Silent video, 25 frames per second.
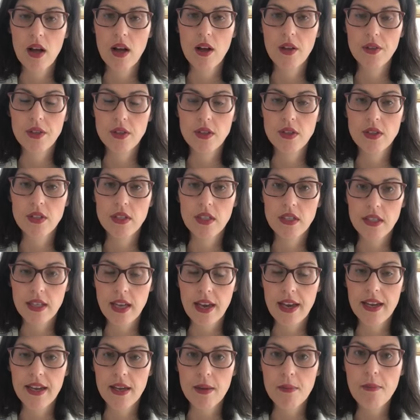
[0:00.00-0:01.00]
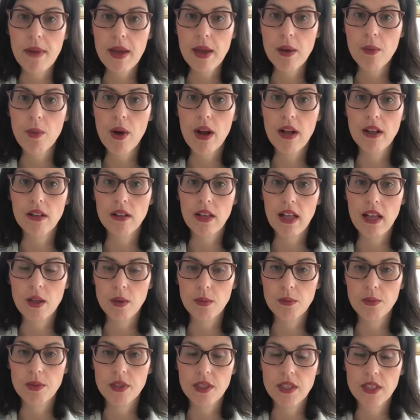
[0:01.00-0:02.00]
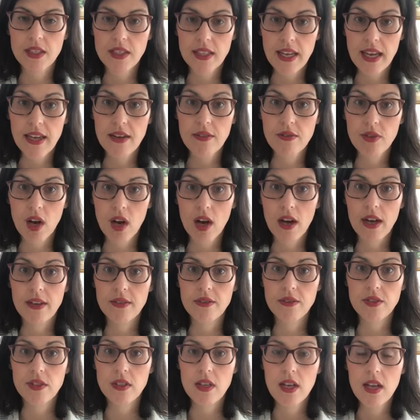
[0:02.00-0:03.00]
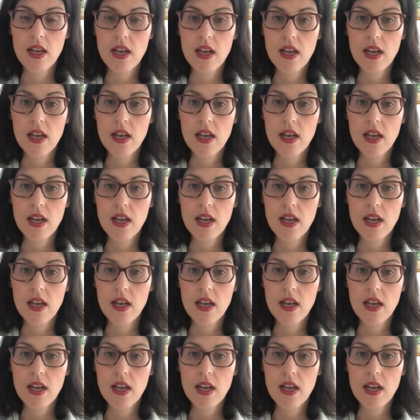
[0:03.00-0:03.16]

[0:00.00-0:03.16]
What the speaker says: others to take may well help to save lives.